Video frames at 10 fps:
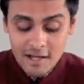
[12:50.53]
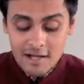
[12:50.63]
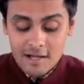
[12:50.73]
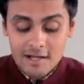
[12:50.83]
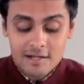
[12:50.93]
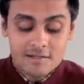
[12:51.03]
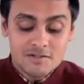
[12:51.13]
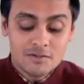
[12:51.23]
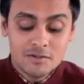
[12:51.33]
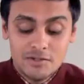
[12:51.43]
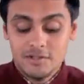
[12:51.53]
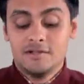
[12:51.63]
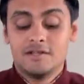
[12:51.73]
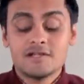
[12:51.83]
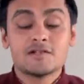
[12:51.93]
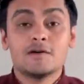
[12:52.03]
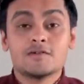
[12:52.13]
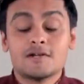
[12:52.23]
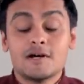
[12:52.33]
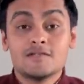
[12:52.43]
So this
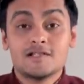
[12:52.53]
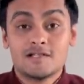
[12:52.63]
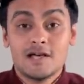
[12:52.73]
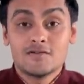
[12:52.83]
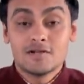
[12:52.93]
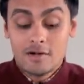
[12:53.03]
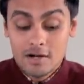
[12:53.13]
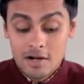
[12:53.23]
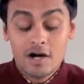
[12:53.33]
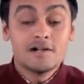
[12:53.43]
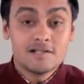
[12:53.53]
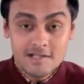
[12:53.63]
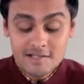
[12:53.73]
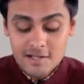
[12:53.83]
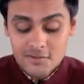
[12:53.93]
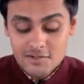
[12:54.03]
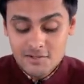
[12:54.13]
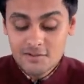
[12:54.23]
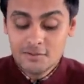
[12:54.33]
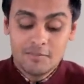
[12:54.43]
comes around 6,000, under 6,000.
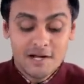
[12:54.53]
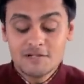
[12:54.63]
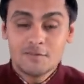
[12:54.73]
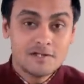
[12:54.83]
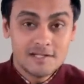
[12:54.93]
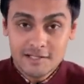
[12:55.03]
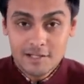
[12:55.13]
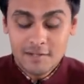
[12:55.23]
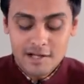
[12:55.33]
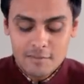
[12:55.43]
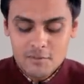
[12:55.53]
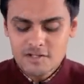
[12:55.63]
So price point is ekdamai ramro.